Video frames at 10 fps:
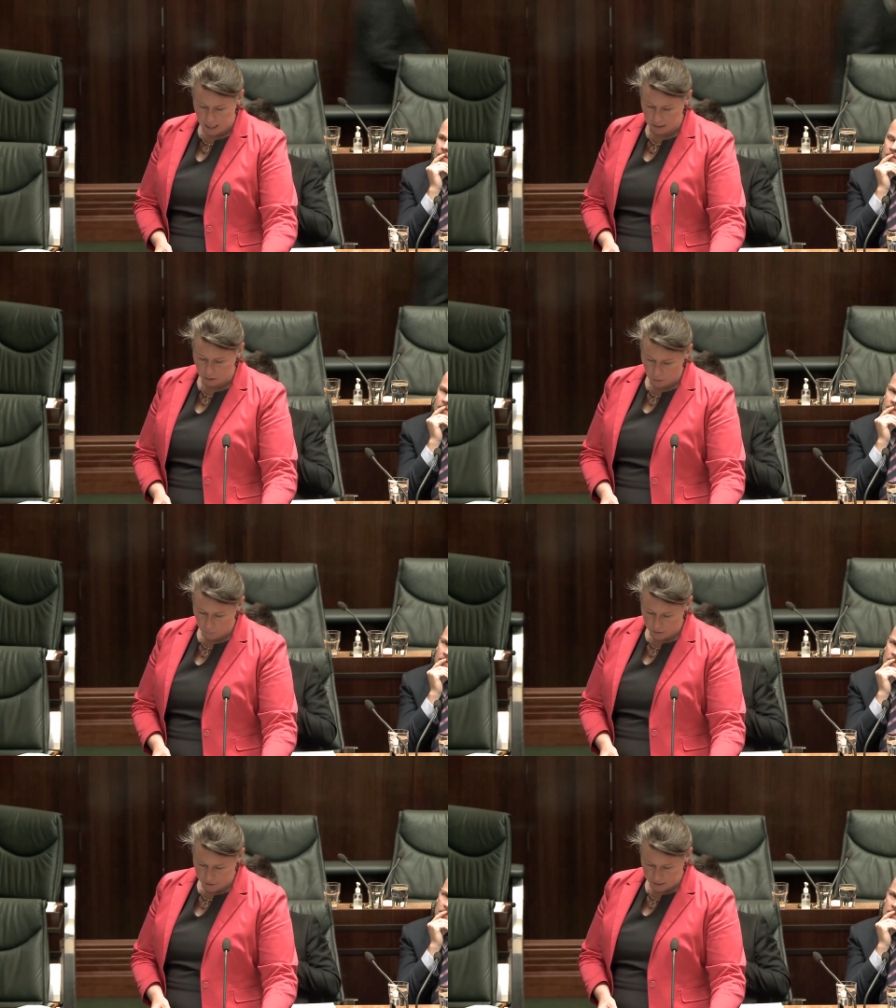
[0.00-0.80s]

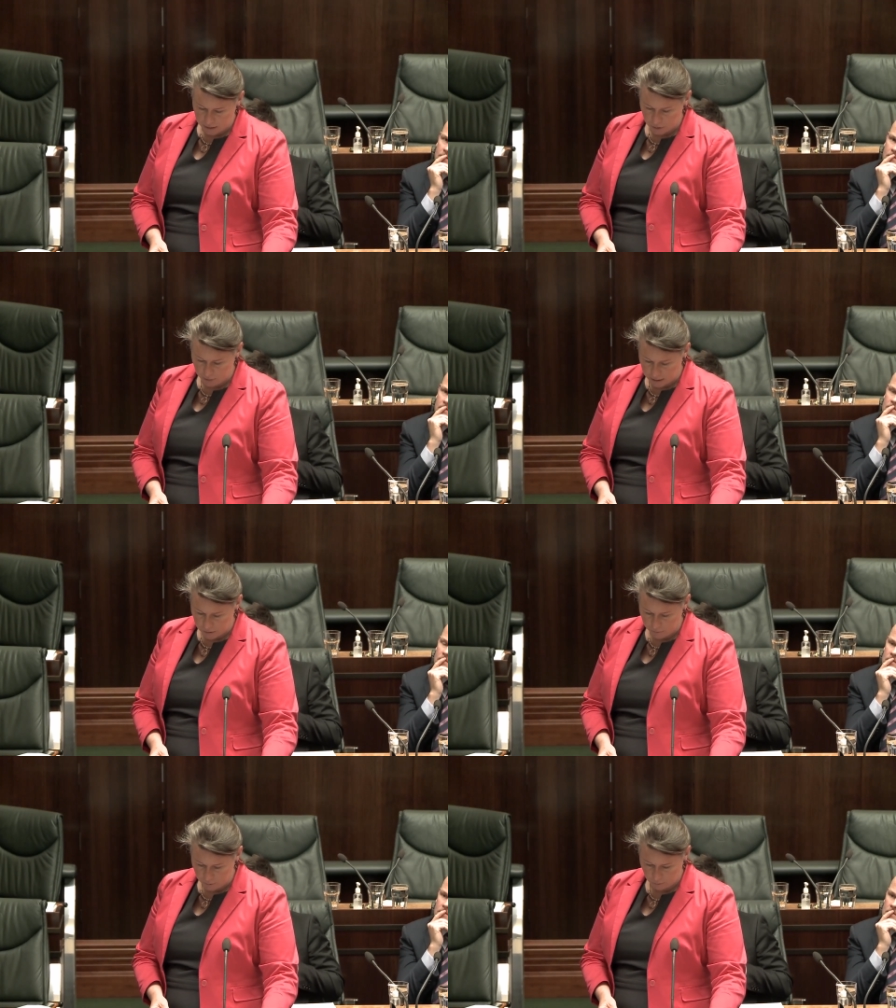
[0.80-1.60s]
along with the
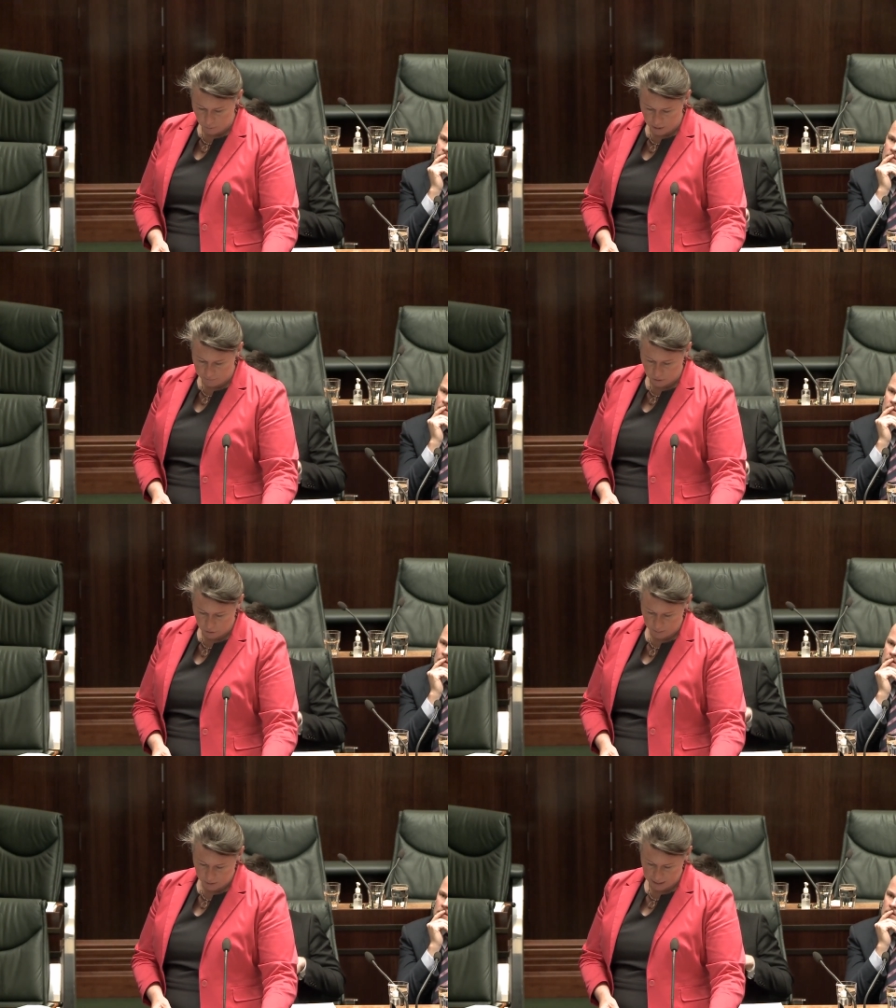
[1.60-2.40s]
Director of the Queen
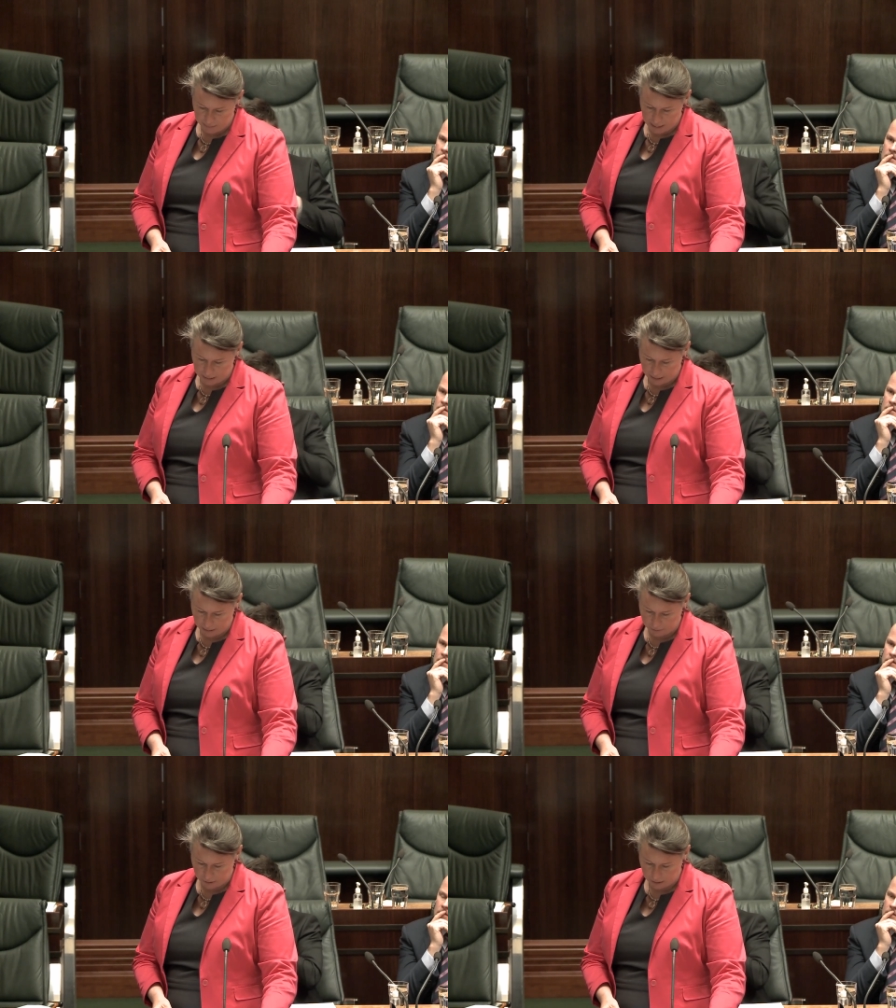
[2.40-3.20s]
Victoria Museum and Art
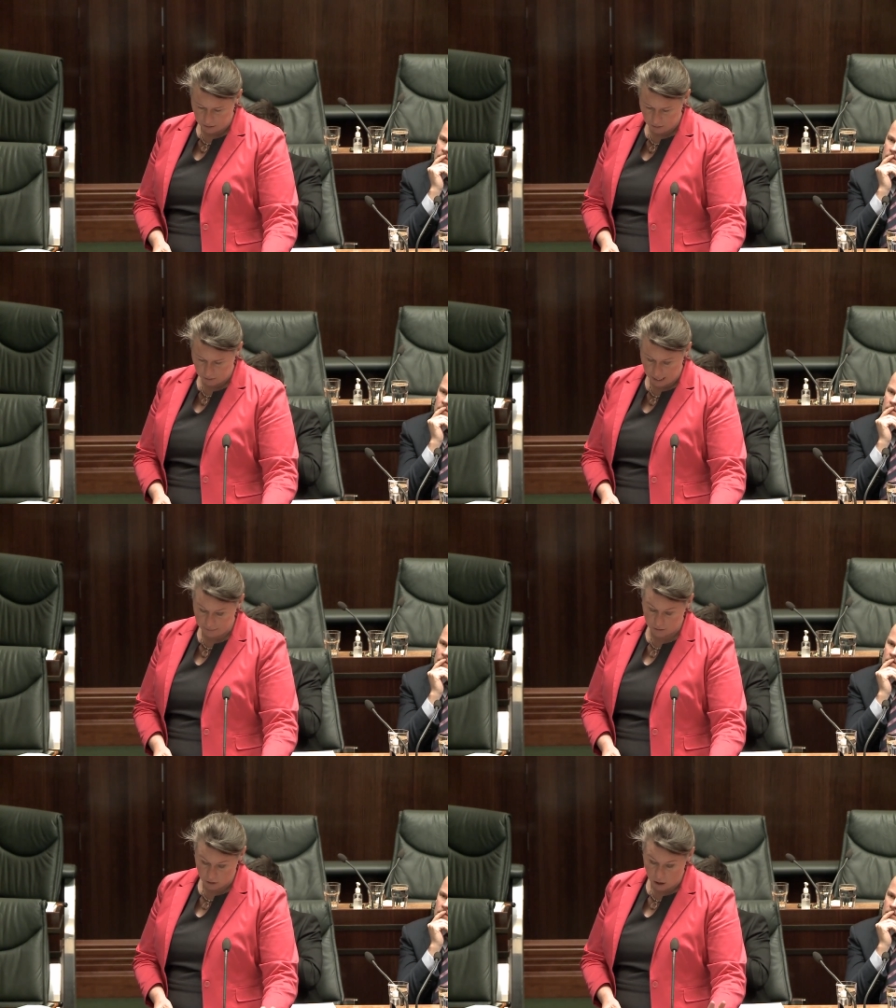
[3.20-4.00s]
Gallery,
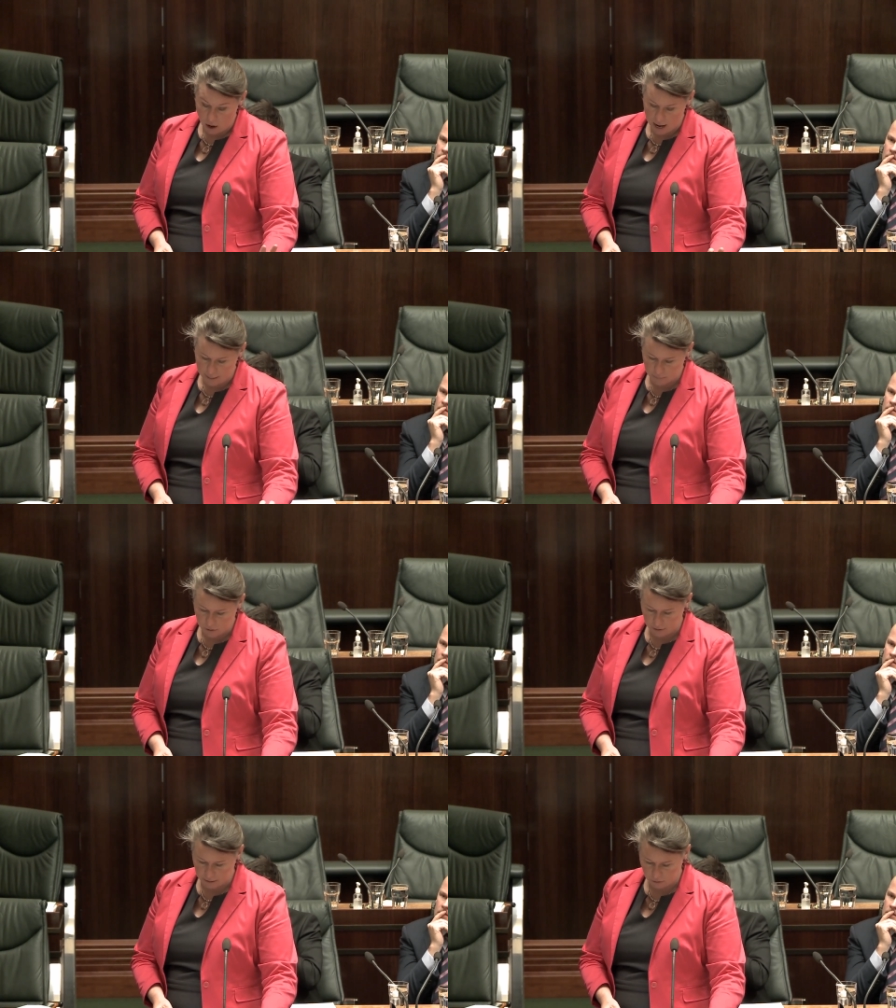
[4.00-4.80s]
at the time,
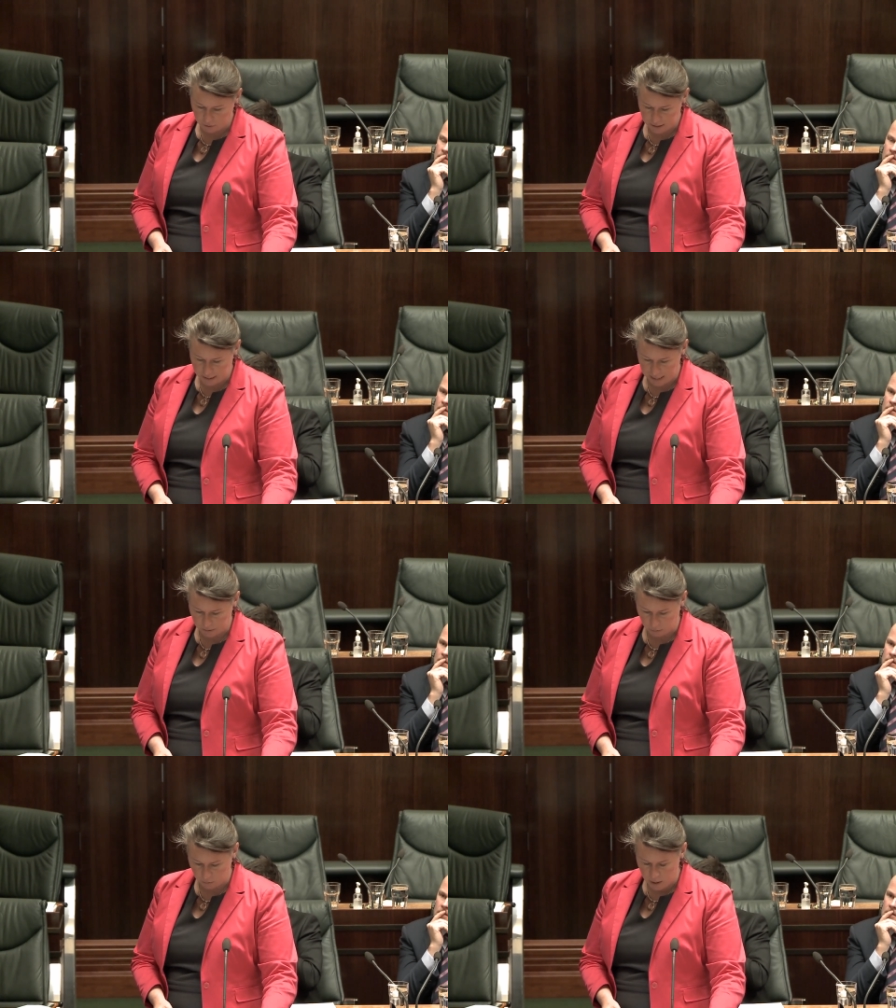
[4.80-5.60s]
director Chris
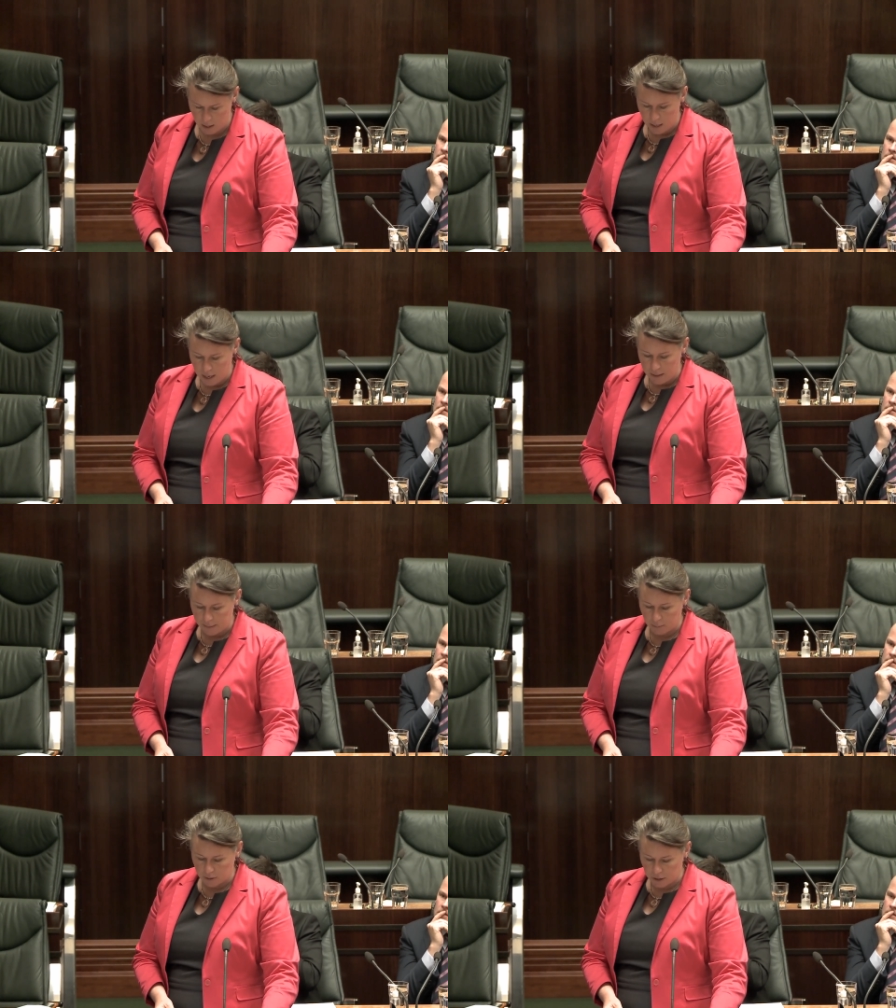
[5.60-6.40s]
Tassell.
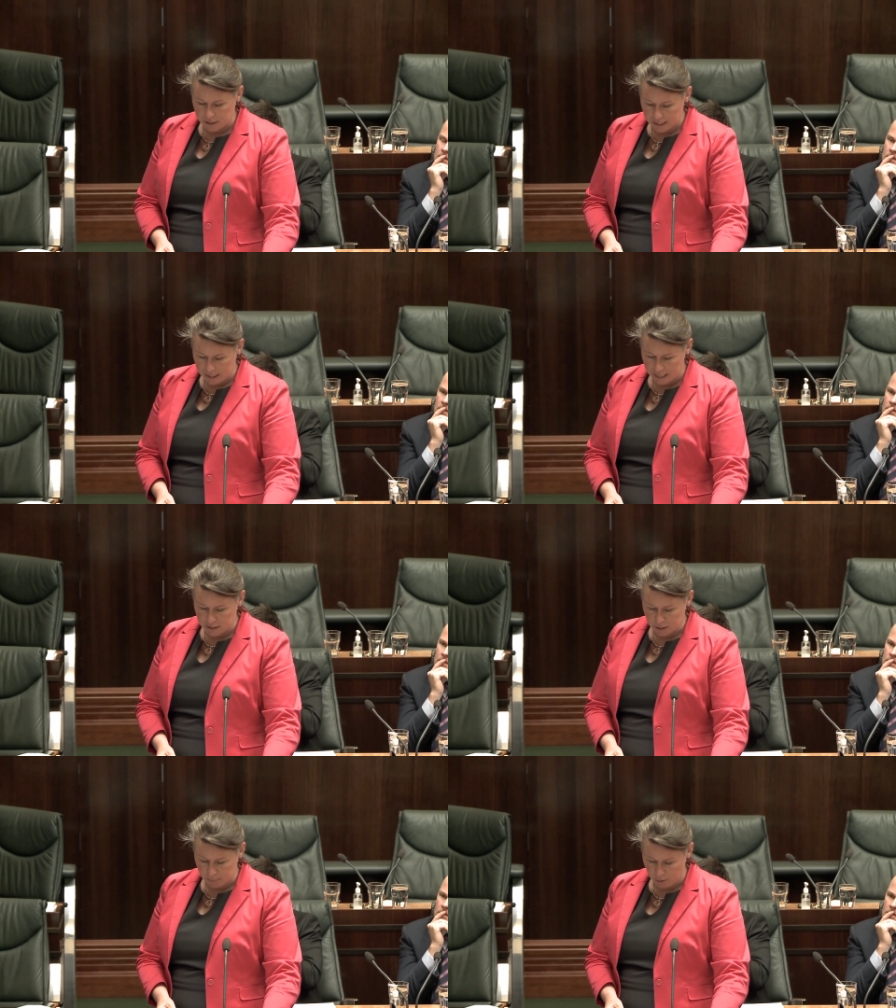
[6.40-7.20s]
They were so dedicated to the